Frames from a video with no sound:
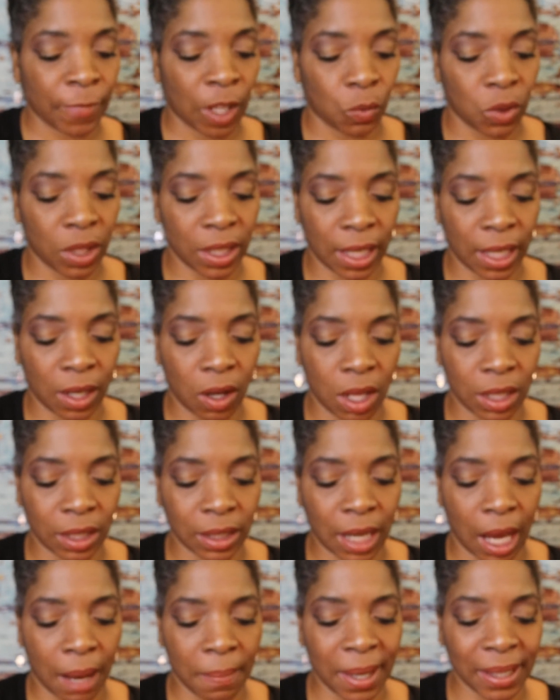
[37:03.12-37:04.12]
what do they call it?
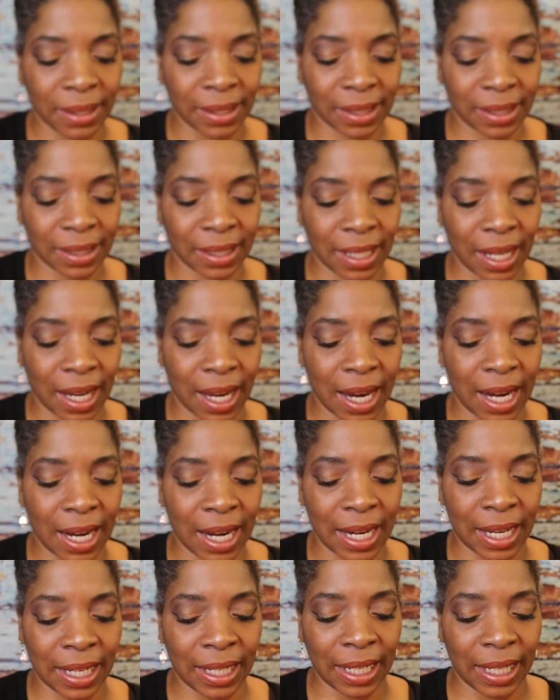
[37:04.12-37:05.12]

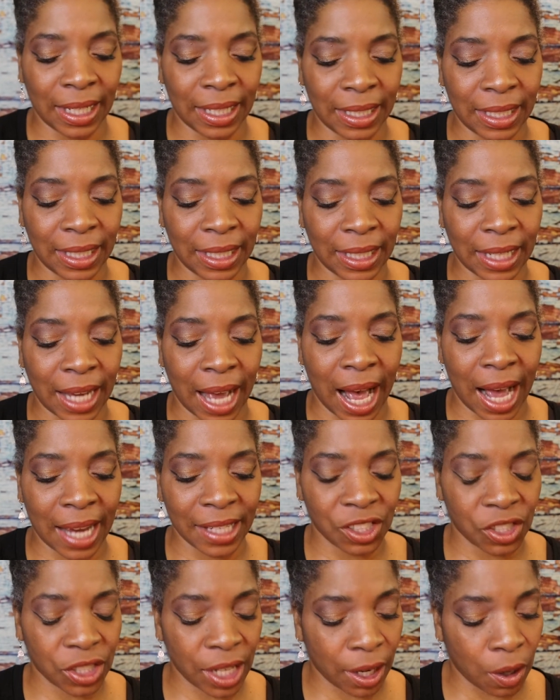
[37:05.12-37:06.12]
Namaste in India
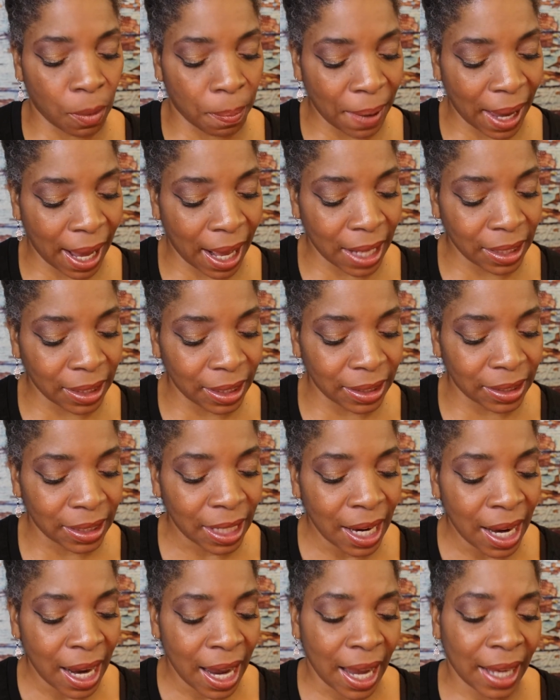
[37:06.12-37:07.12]
eyeshadow palette,
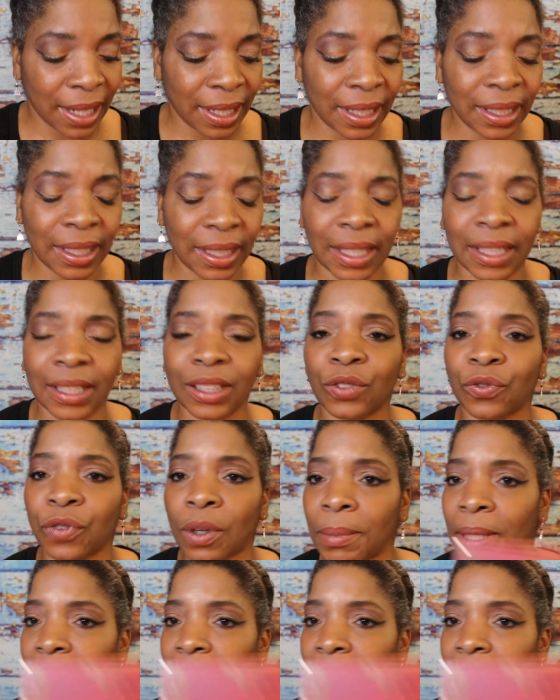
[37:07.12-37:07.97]
and it is from